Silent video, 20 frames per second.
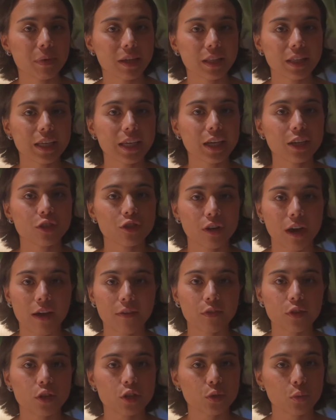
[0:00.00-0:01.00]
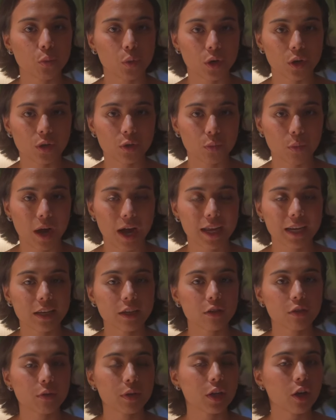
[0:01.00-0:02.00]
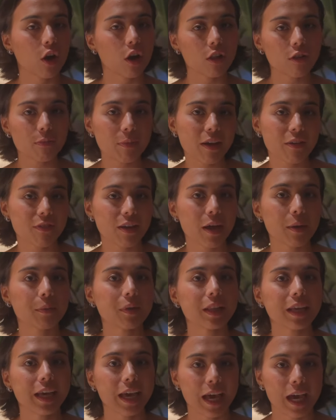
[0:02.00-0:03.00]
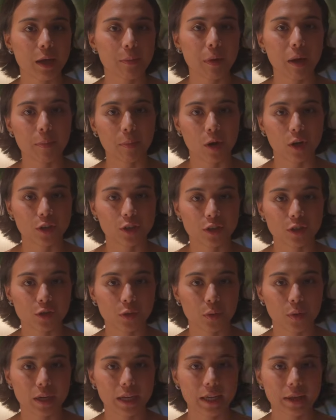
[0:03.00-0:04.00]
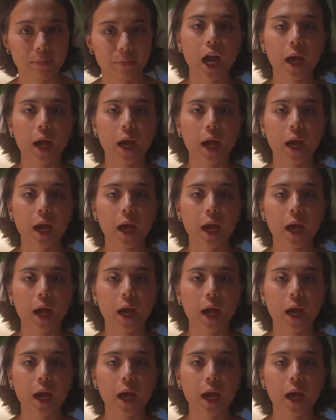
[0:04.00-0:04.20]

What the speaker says: million travelers worldwide, including all of my family and my partner Tori.